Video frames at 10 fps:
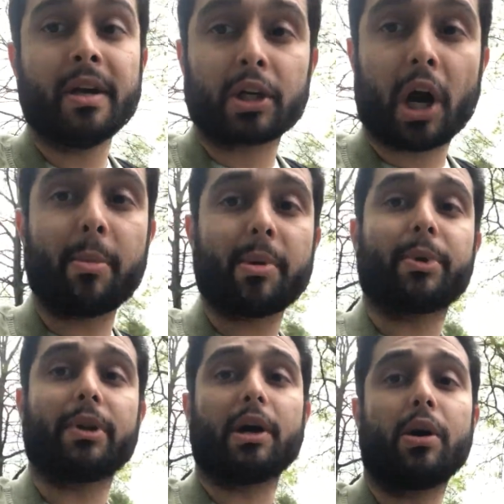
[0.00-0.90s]
Comment
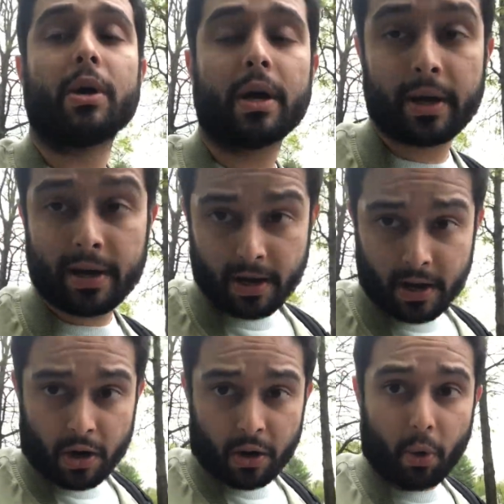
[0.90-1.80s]
below
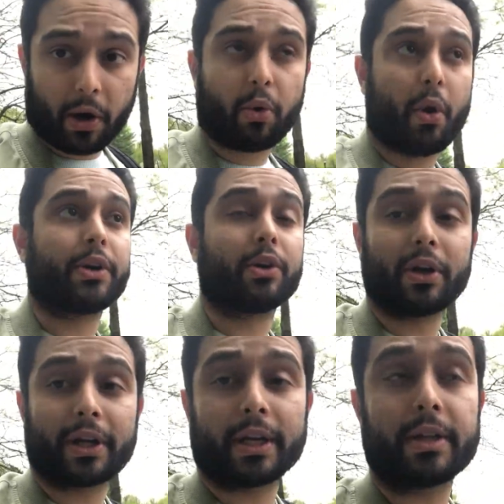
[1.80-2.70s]
what coin you're
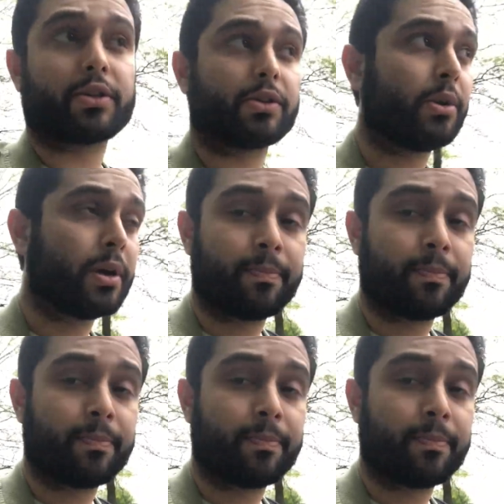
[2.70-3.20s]
looking into.